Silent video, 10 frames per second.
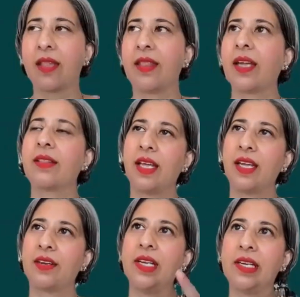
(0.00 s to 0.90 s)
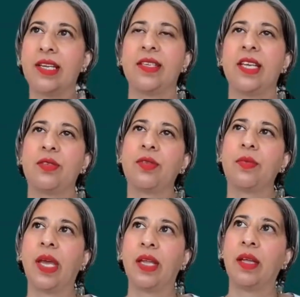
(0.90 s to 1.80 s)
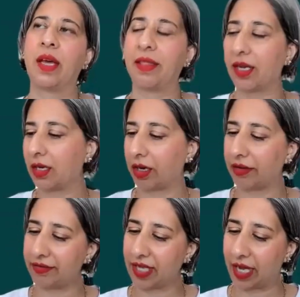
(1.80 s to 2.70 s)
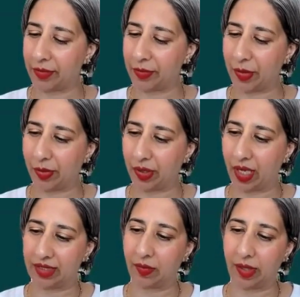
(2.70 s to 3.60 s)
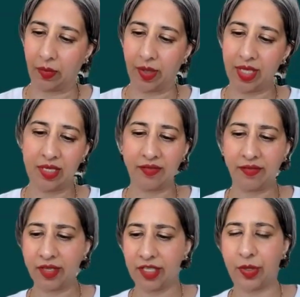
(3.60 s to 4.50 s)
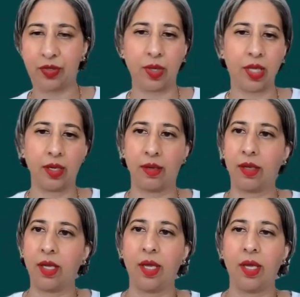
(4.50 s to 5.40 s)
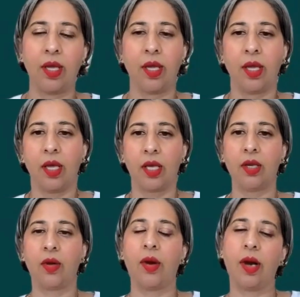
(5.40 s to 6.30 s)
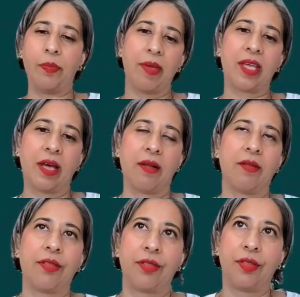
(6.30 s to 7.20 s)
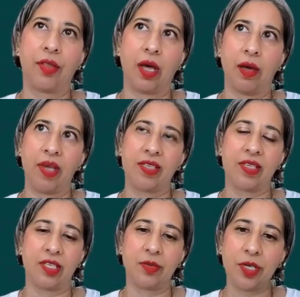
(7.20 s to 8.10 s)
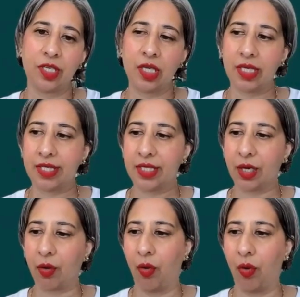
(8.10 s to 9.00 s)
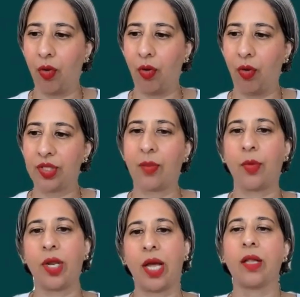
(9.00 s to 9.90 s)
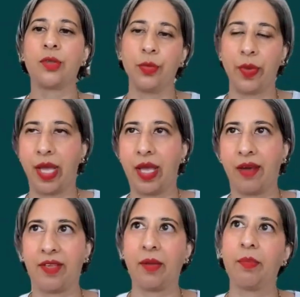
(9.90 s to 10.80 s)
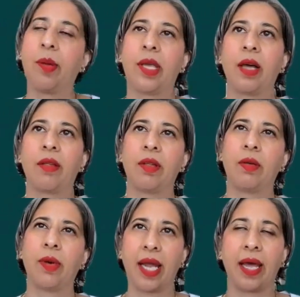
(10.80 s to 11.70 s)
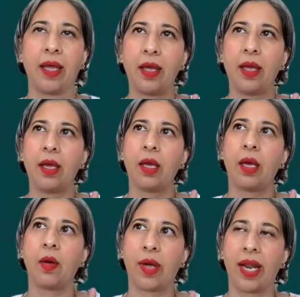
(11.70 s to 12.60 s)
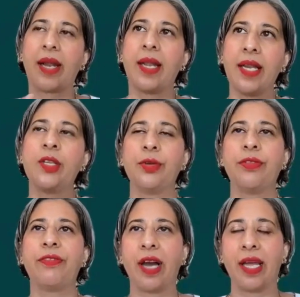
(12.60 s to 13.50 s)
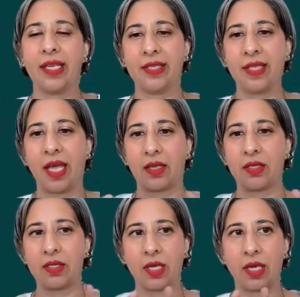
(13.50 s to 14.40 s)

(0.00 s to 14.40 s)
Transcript: That really resonates with me. And I think a lot of times people ask, well, what's the difference between, a public health medicine specialist or someone else who may have done public health? And what I really do find is that,